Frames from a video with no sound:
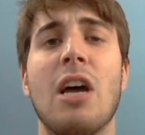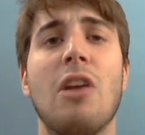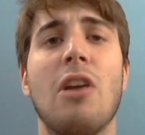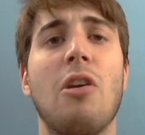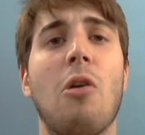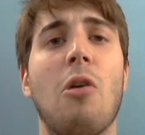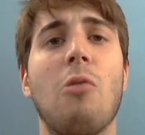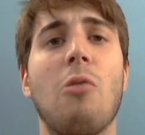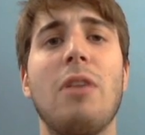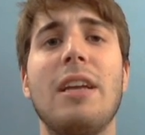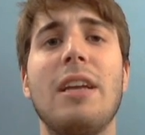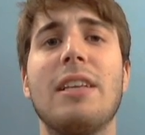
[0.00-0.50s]

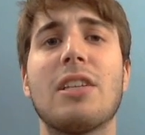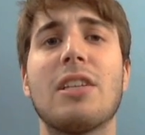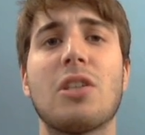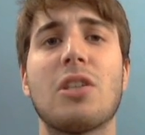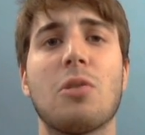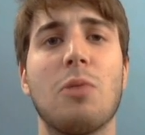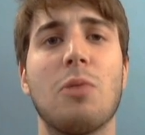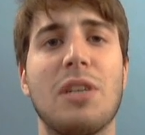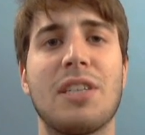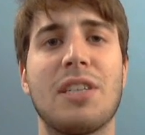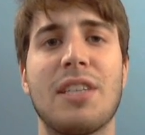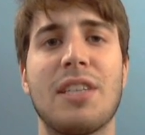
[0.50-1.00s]
No need to
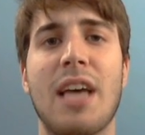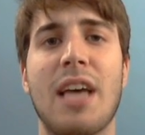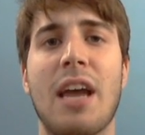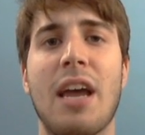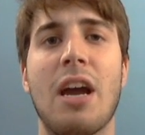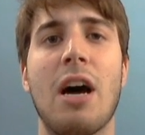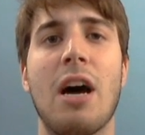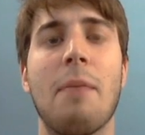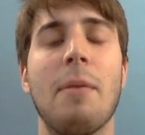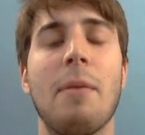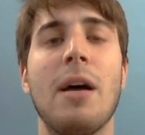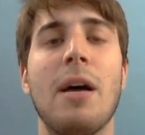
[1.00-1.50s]
switch that
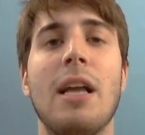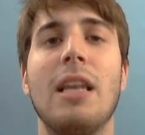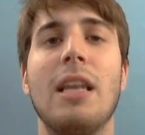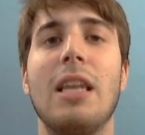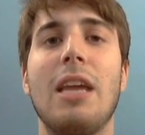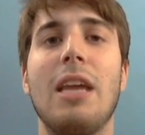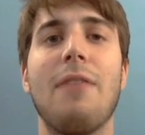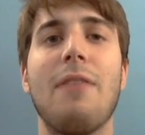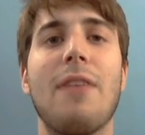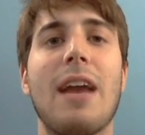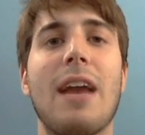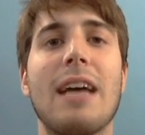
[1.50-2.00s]
up.
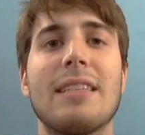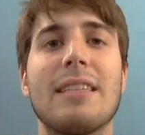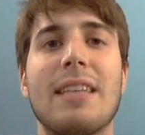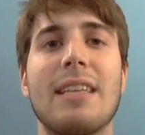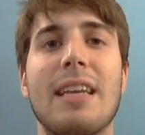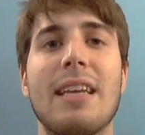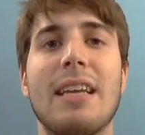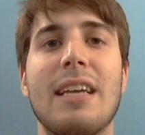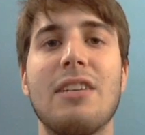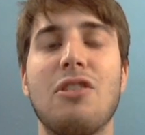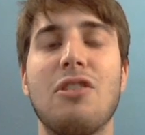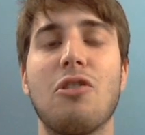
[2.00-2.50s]
Leave it as it
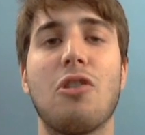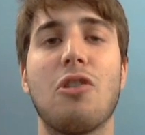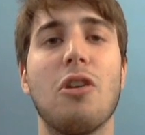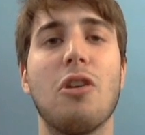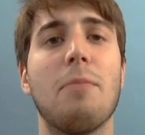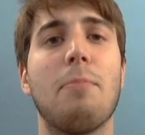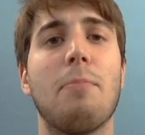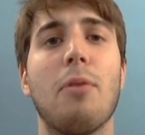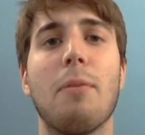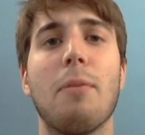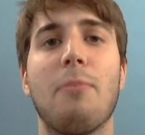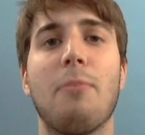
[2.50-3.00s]
is. You
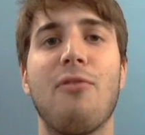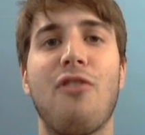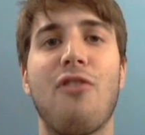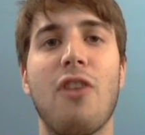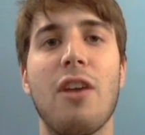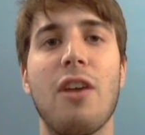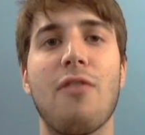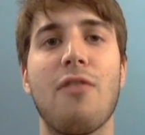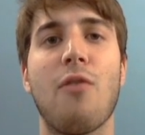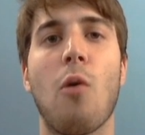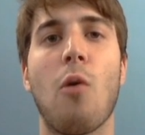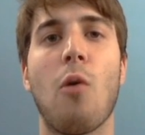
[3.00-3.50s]
could put
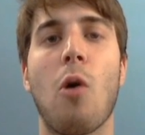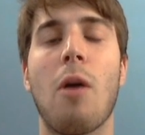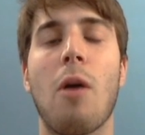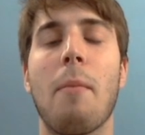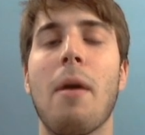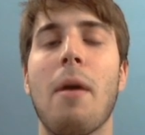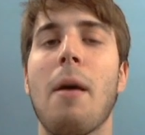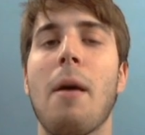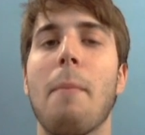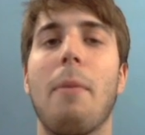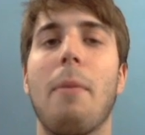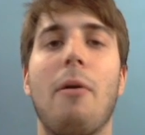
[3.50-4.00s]
freeform,
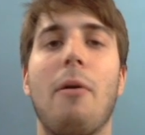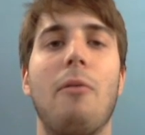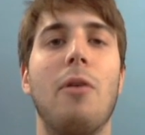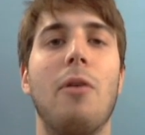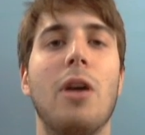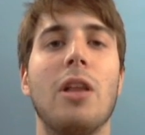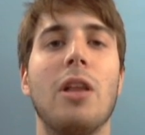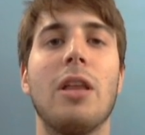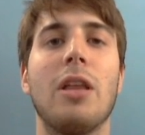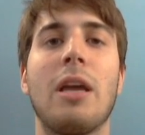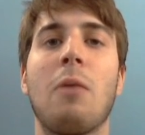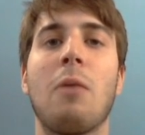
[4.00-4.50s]
but
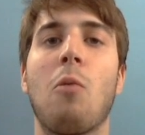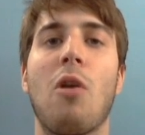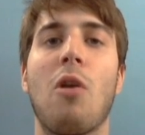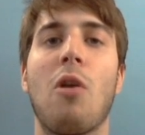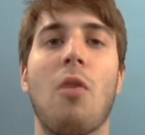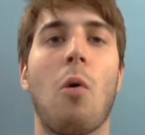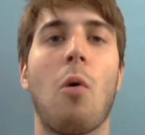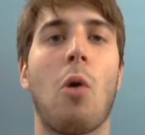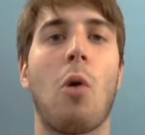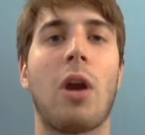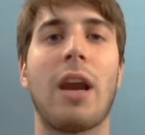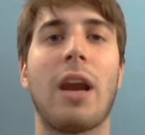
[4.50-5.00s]
really
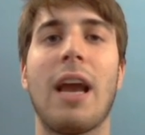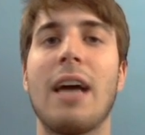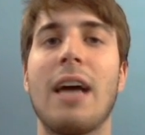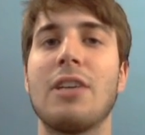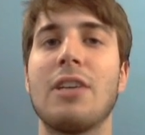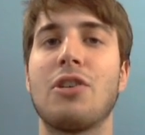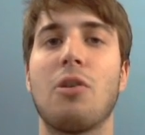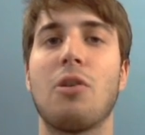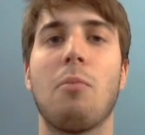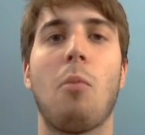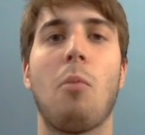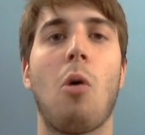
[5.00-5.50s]
with
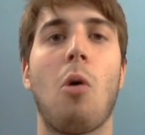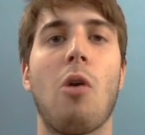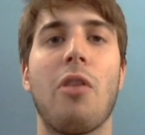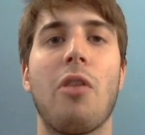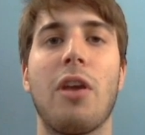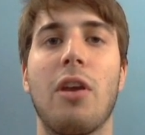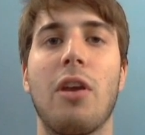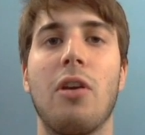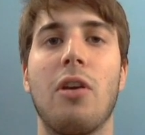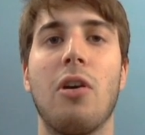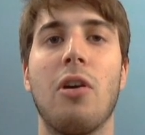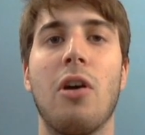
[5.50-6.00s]
organized, you're more
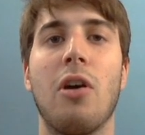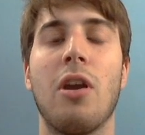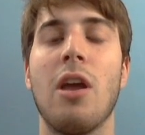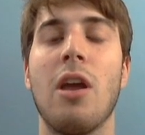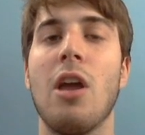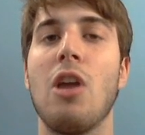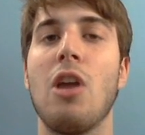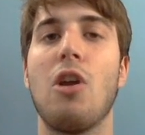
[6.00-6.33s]
than good.